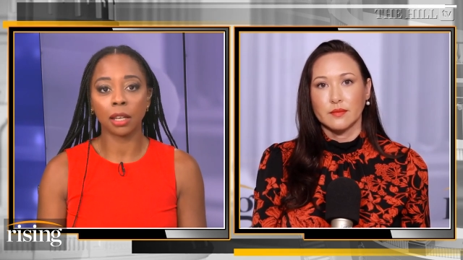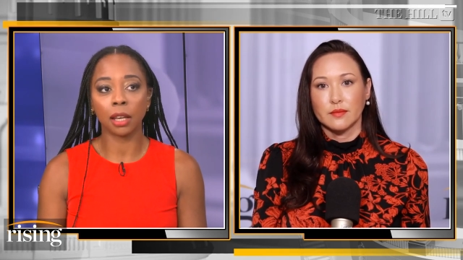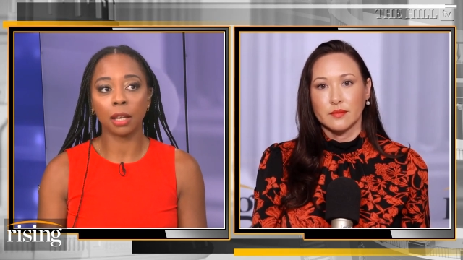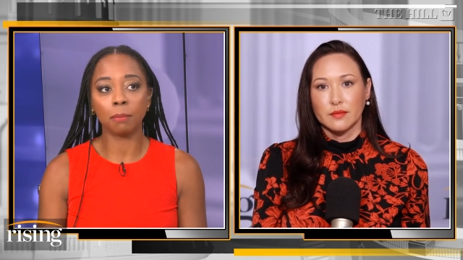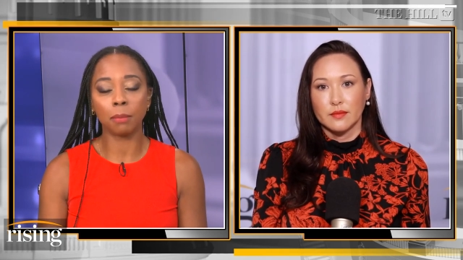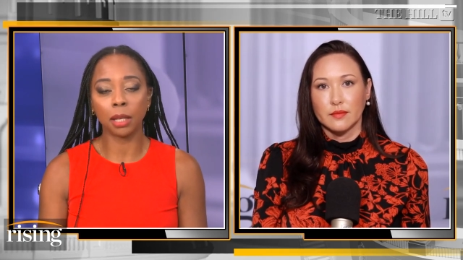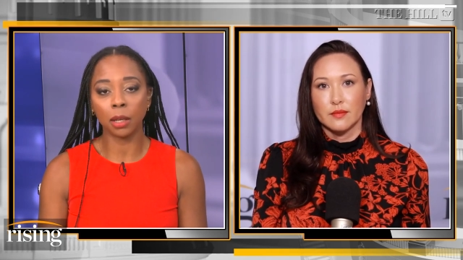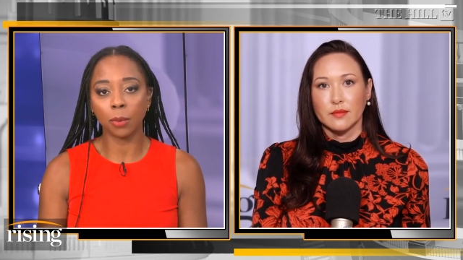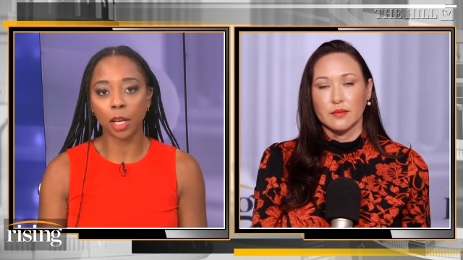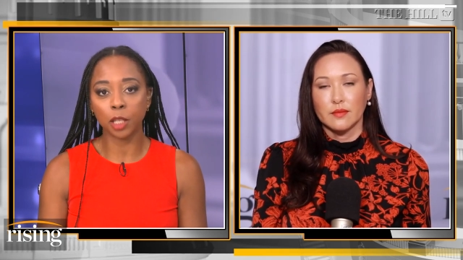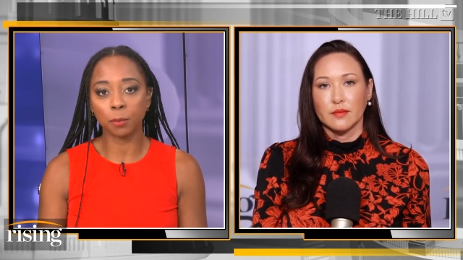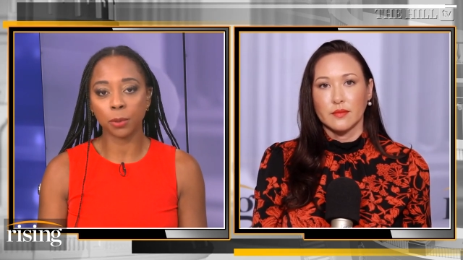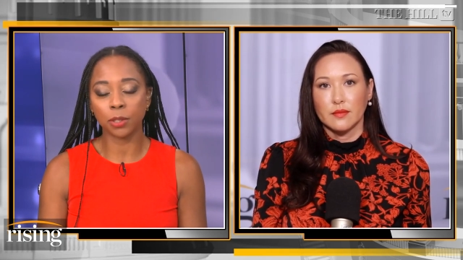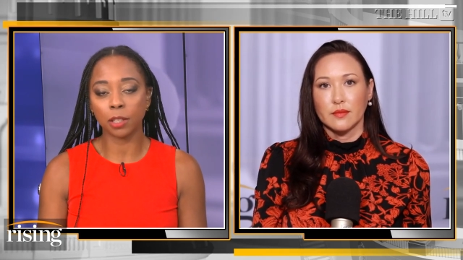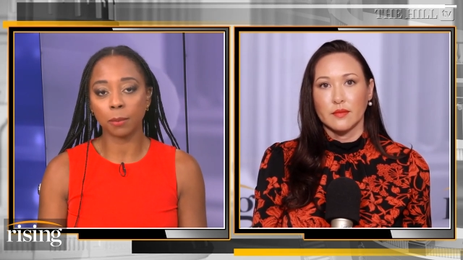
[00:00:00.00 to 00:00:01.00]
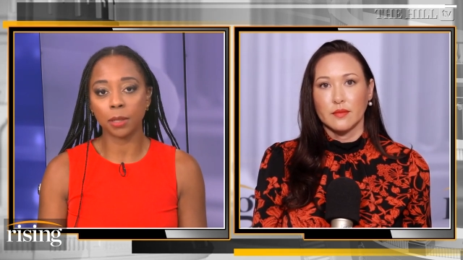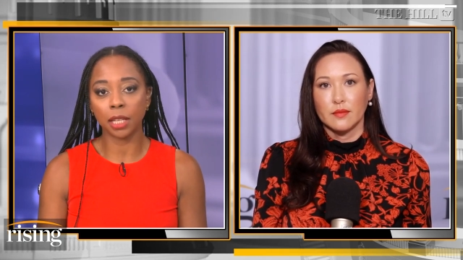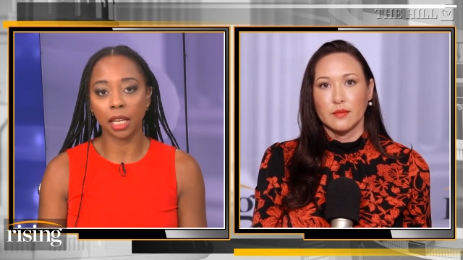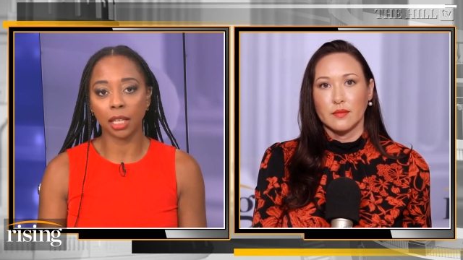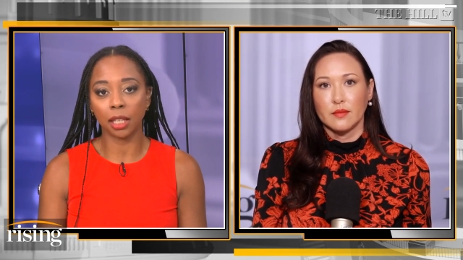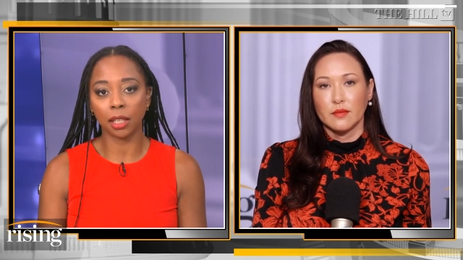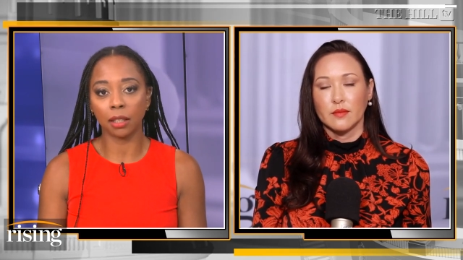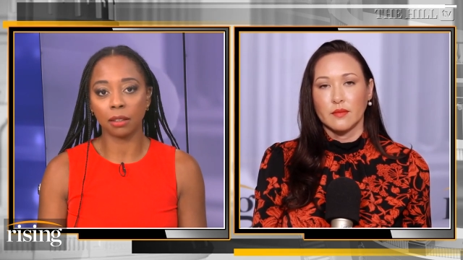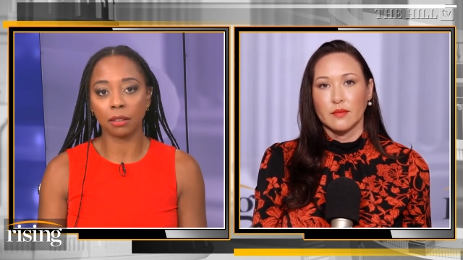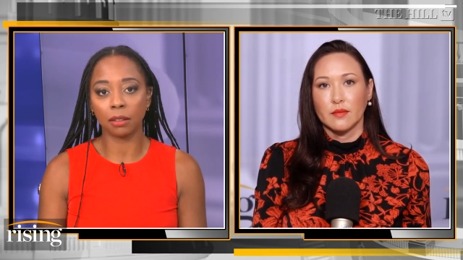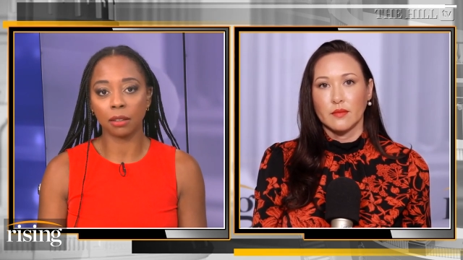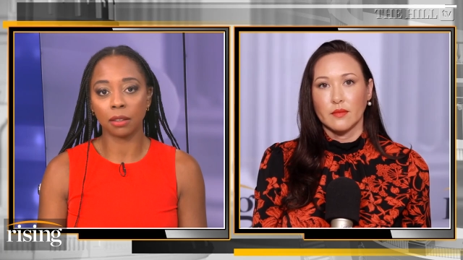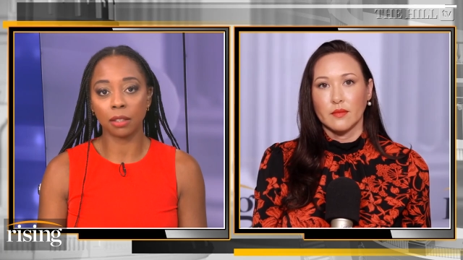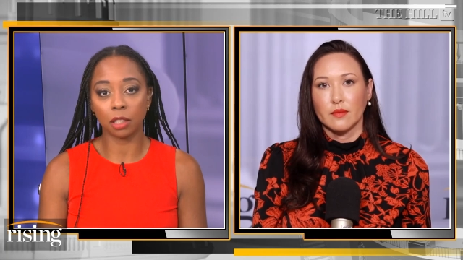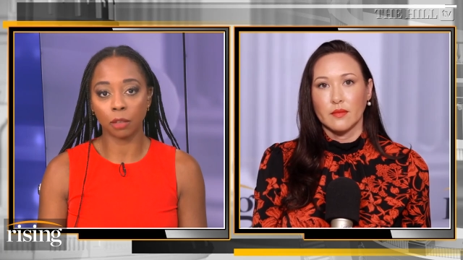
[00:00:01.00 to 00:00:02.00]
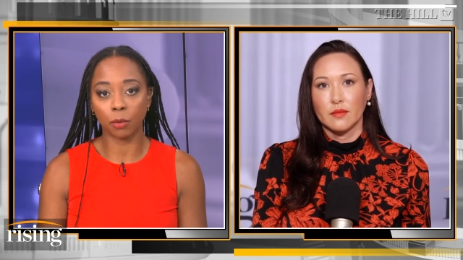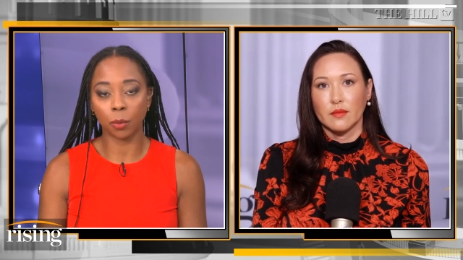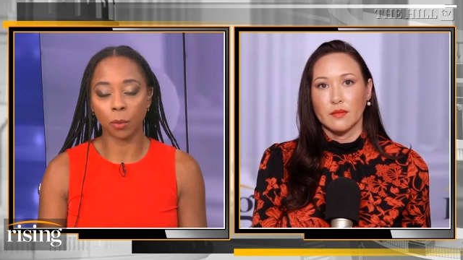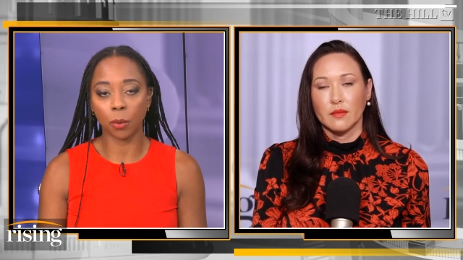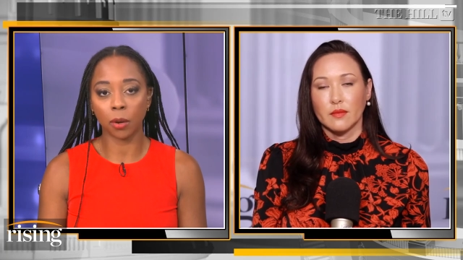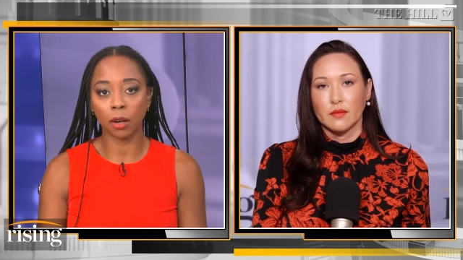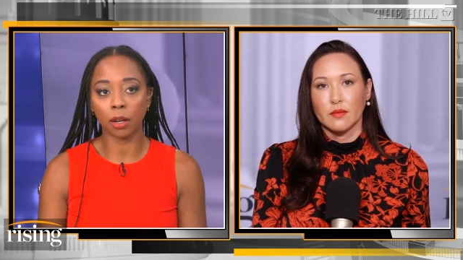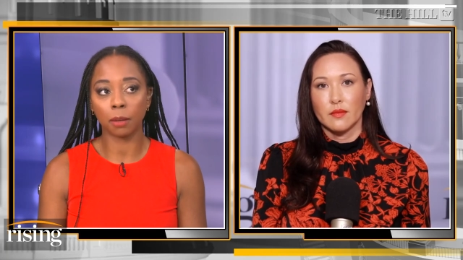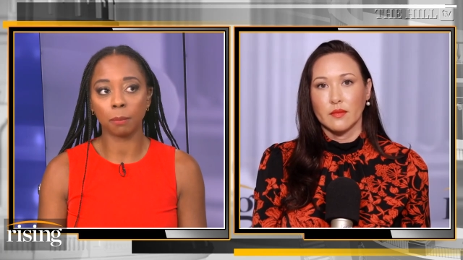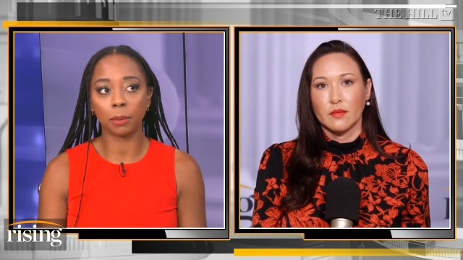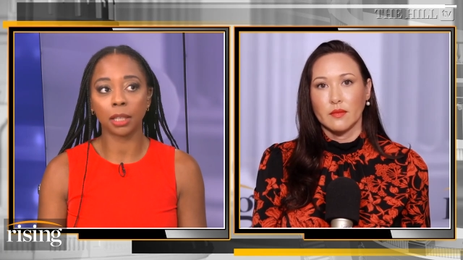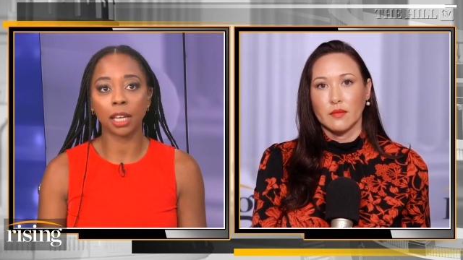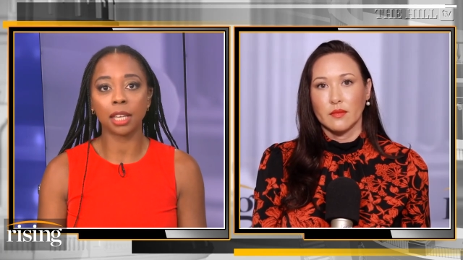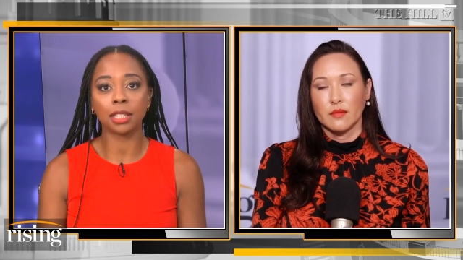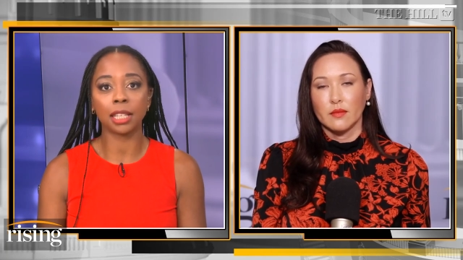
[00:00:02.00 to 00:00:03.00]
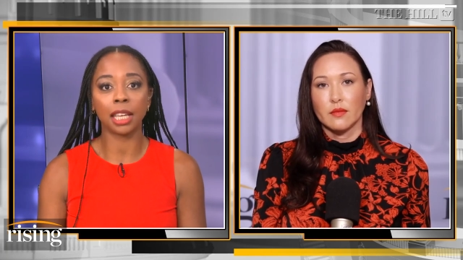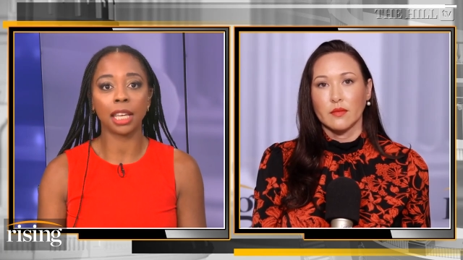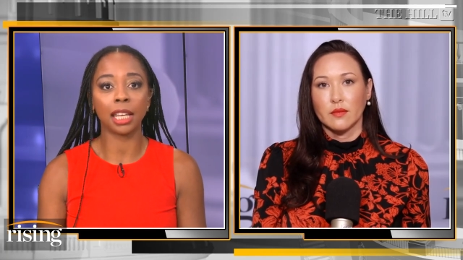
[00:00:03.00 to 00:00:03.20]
Speaker 1: in many ways precipitated the Civil War because it